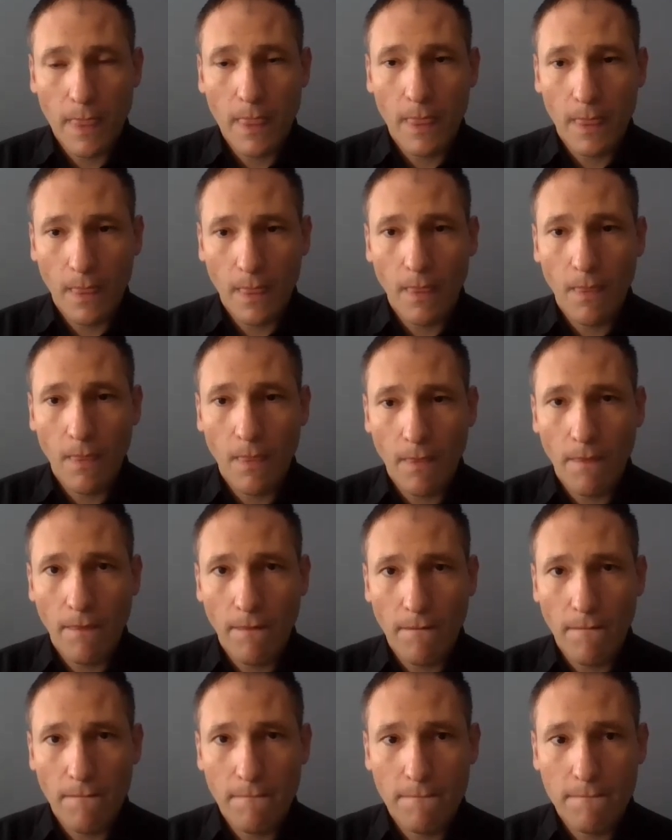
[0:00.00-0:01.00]

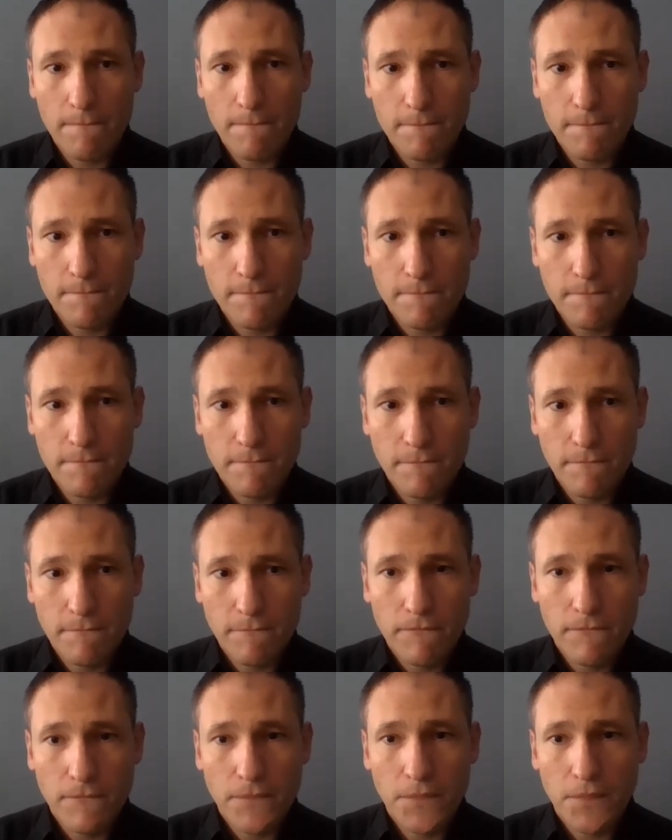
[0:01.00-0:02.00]

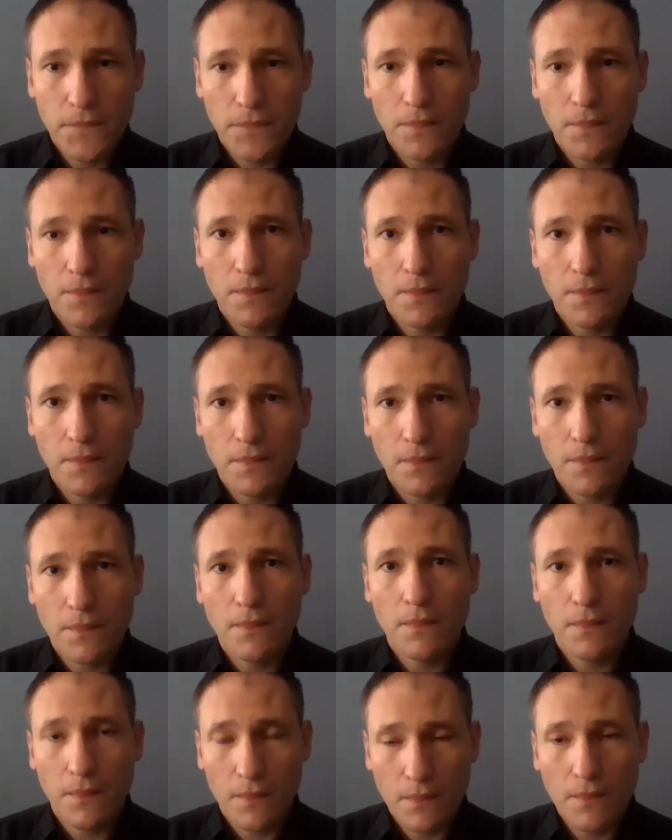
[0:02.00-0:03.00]
The person shown says nothing.